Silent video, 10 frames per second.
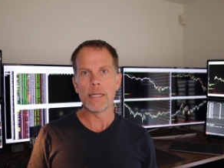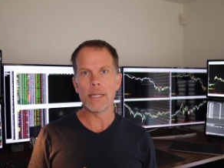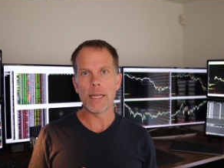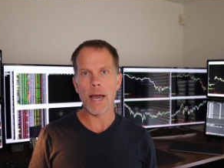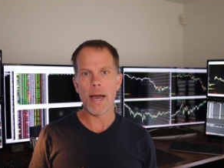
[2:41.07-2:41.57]

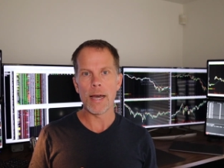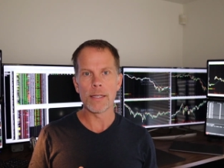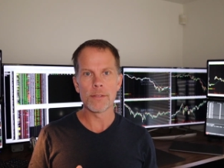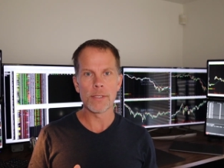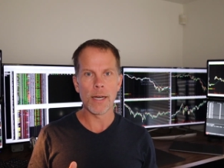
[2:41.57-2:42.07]
It
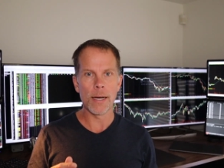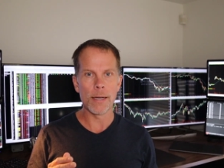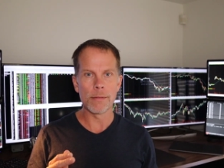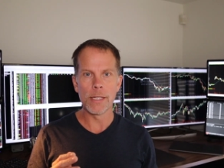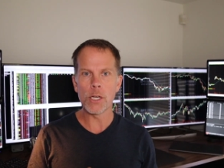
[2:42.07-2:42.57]
has
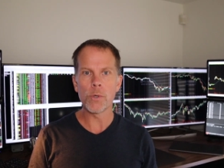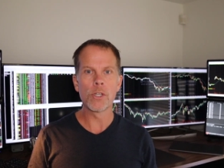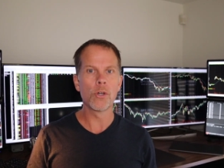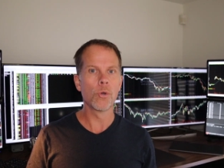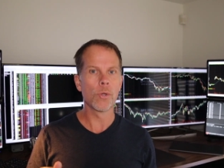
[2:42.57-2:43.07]
uh,
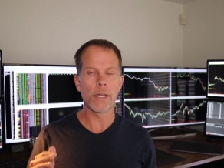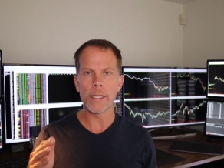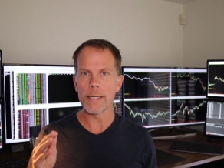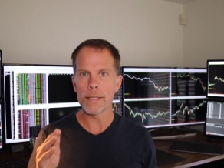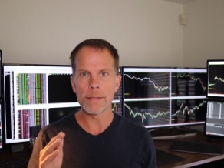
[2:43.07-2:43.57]
liquid
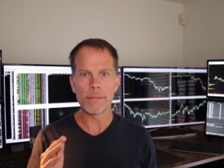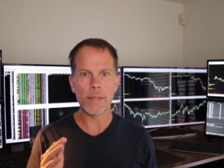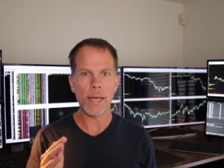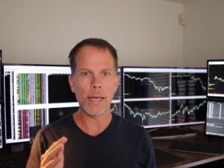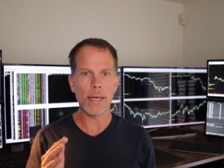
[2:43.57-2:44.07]
cooling,
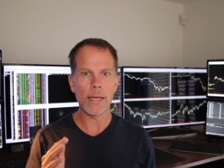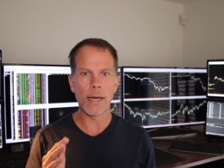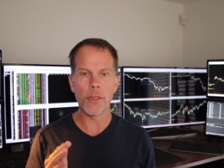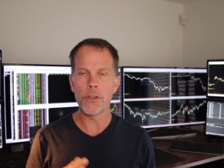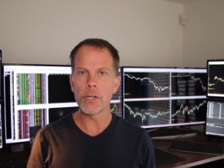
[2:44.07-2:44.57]
a
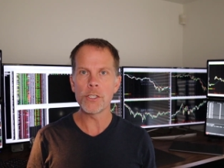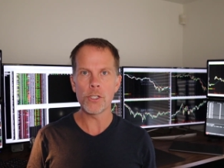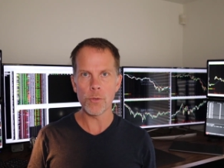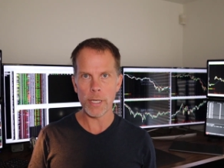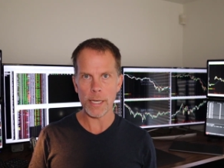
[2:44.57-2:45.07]
uh,
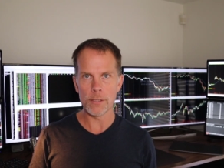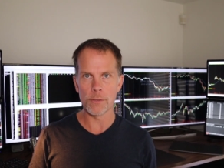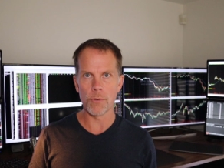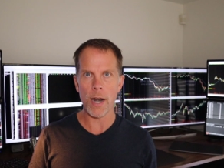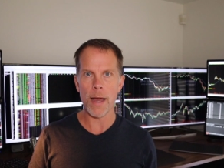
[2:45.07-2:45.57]
32 gigs
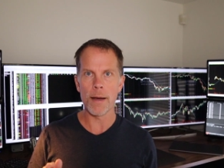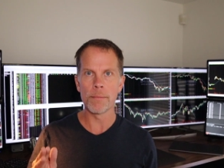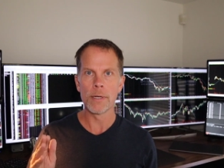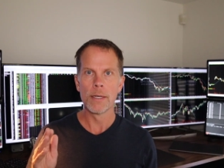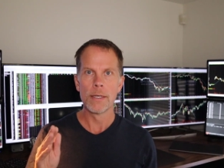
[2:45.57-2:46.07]
of
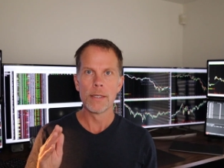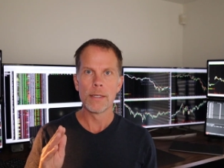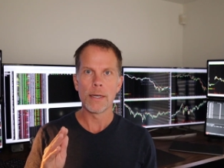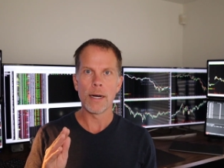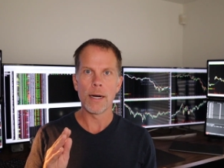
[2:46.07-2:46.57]
RAM,
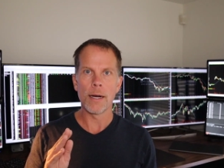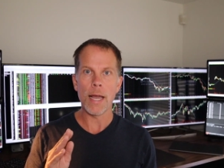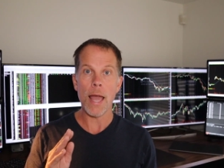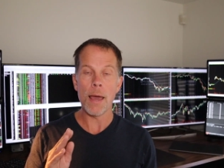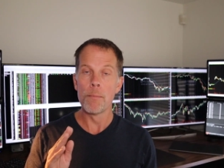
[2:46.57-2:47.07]

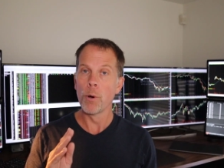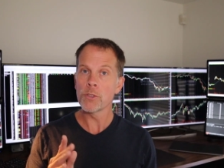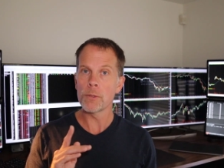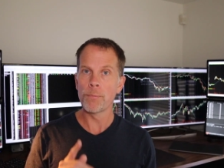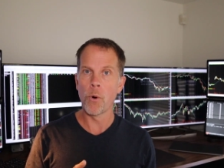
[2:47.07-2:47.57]
uh, and
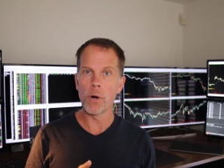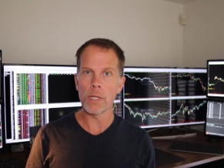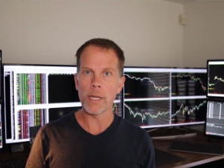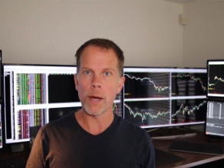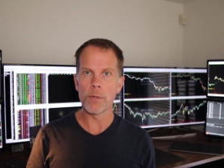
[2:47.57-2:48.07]
most
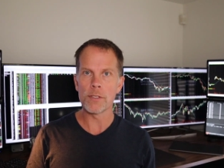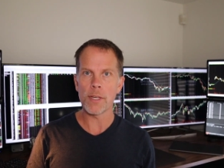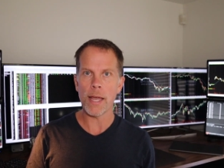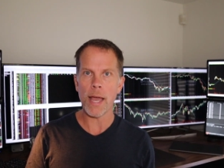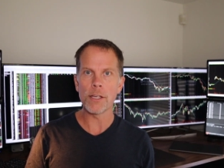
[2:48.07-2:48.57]
importantly, I would
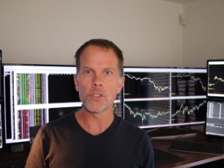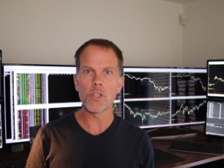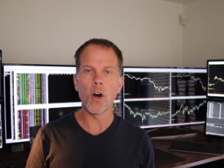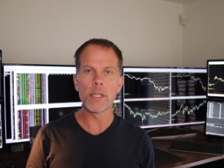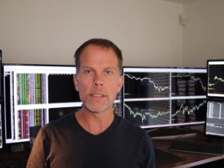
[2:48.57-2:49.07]
say a
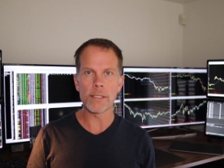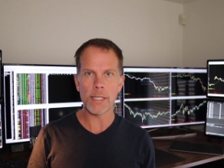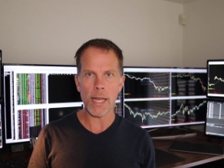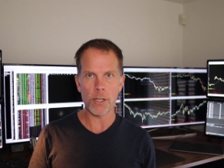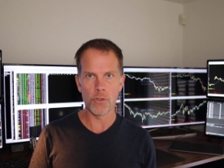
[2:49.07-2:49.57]
solid
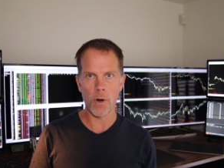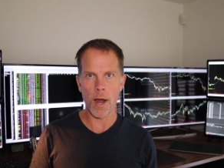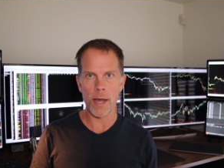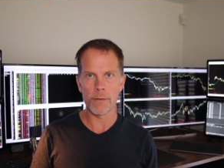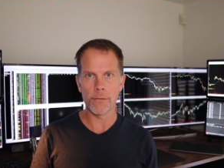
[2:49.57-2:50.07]
state
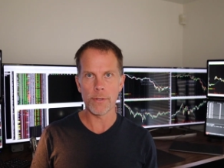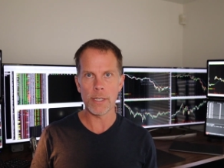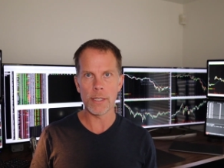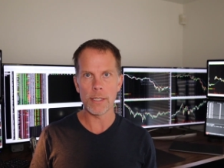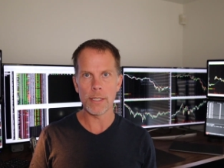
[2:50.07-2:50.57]
drive.
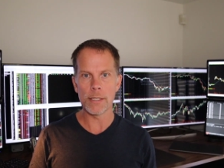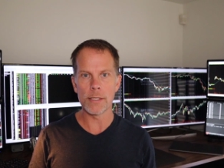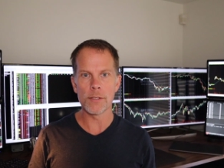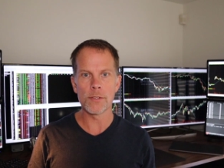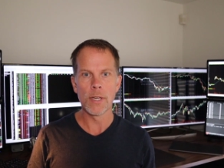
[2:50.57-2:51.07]
It
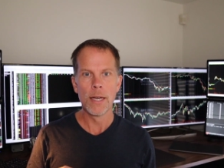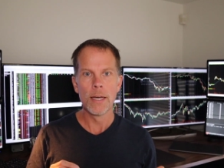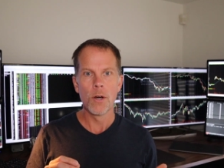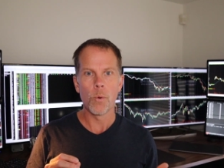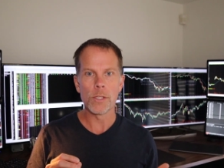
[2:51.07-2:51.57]
is
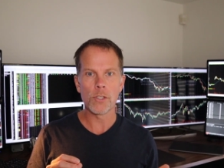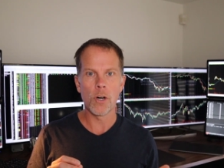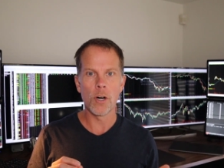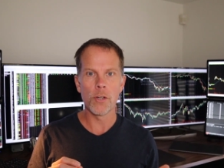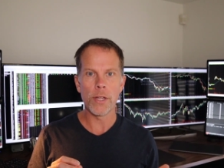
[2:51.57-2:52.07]
what's
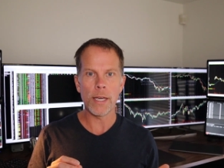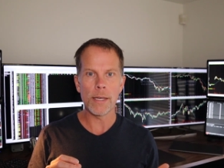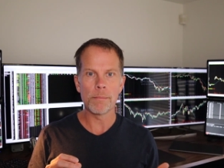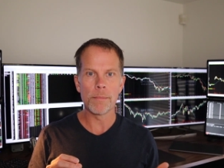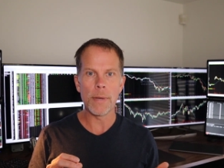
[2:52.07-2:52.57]
called
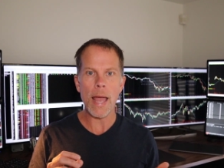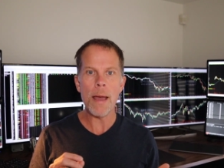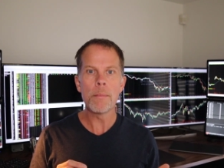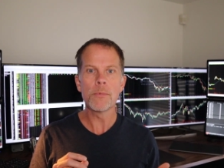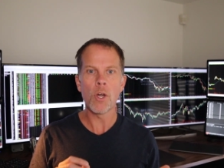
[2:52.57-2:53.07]
a
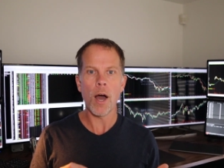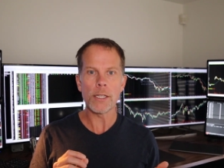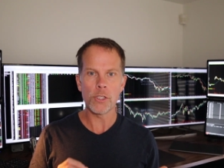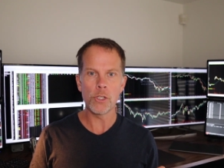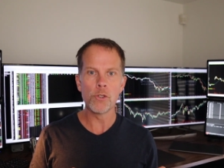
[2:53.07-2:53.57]

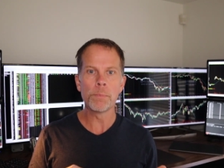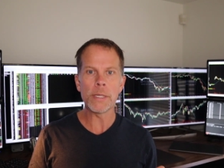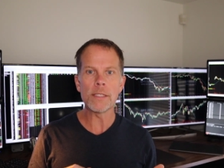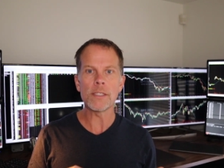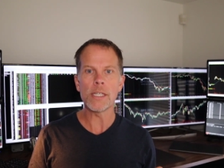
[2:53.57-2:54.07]
M.2
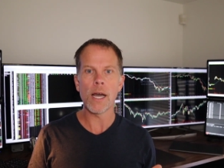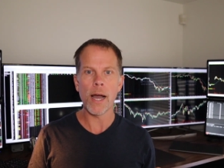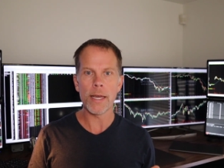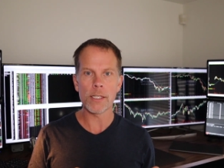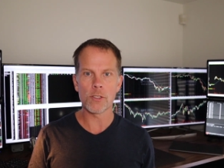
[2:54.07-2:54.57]

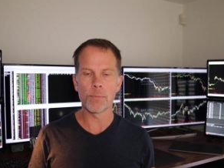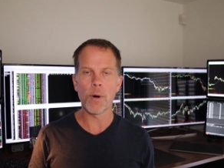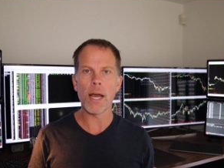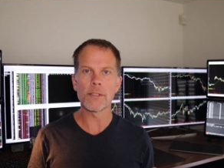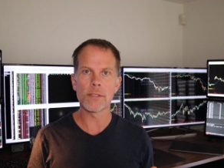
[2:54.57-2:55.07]
PCI
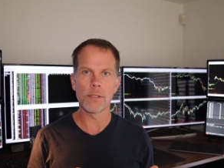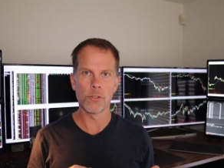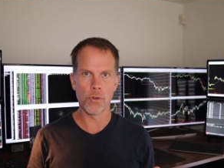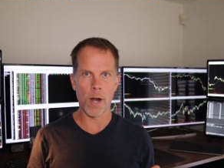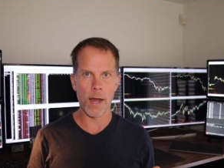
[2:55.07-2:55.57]
Express
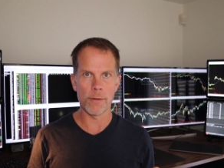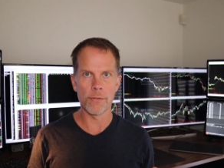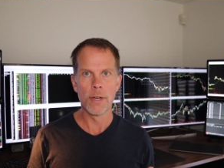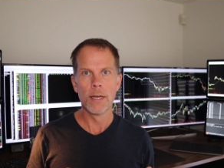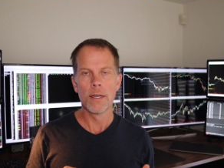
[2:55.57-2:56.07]
drive.